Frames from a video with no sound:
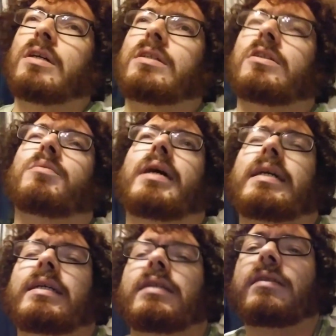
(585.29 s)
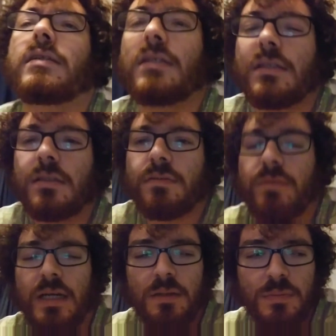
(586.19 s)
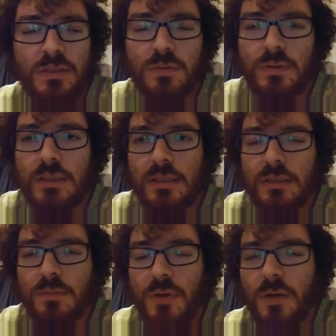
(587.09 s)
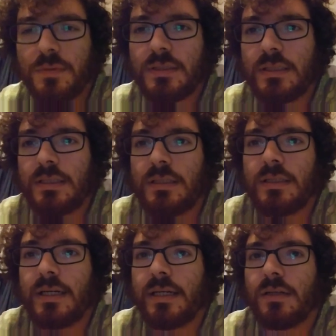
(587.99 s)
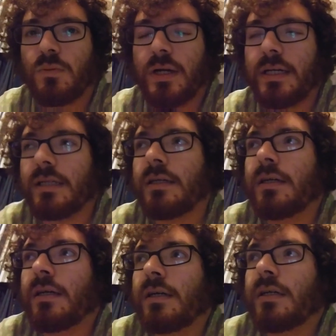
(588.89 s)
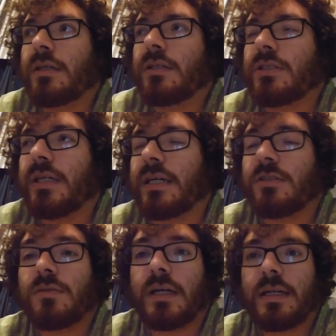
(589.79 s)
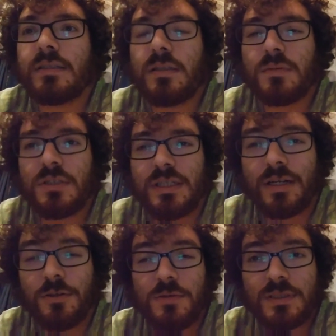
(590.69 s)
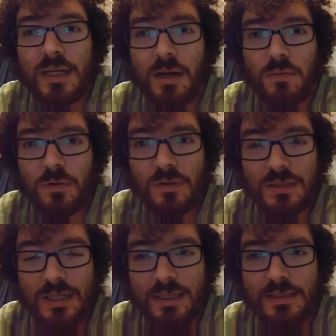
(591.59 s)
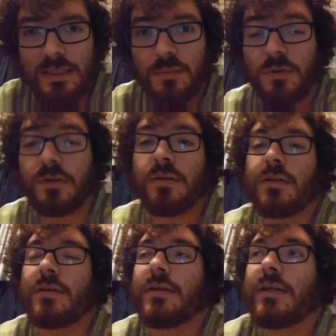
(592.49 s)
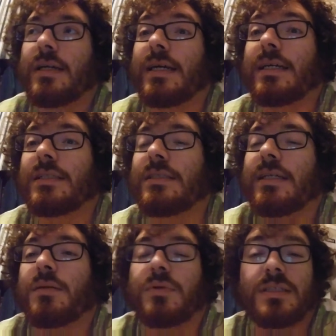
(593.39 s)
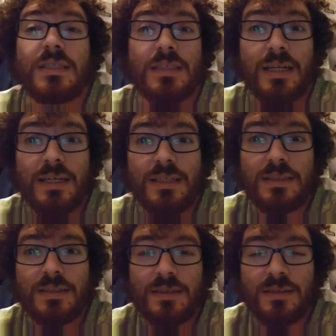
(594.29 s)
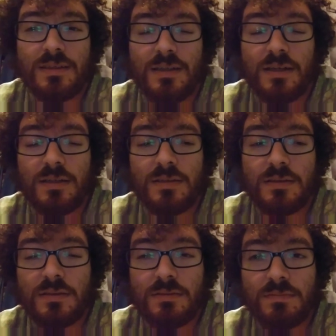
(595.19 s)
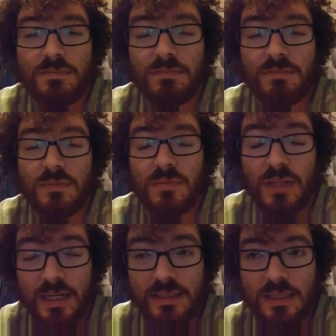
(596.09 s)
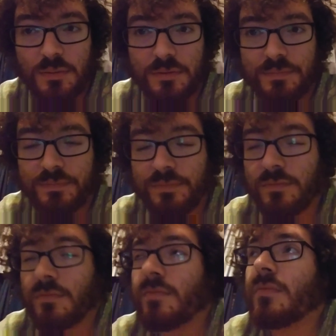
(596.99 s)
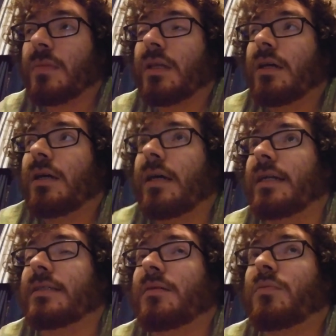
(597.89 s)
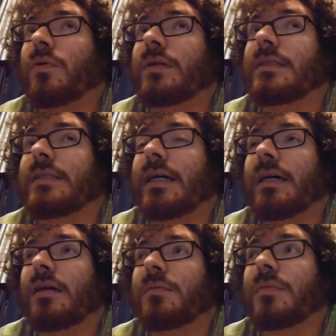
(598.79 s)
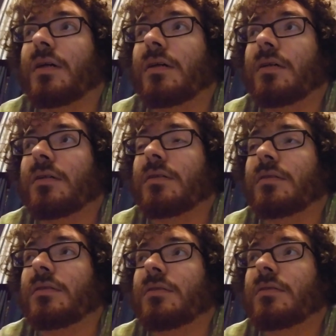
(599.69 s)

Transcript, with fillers: So back at the fight between Palpatine and Rey, she had two lightsabers. She had Luke Skywalker's lightsaber, and she had Princess Leia's uh, lightsaber. And at some point in time, uh,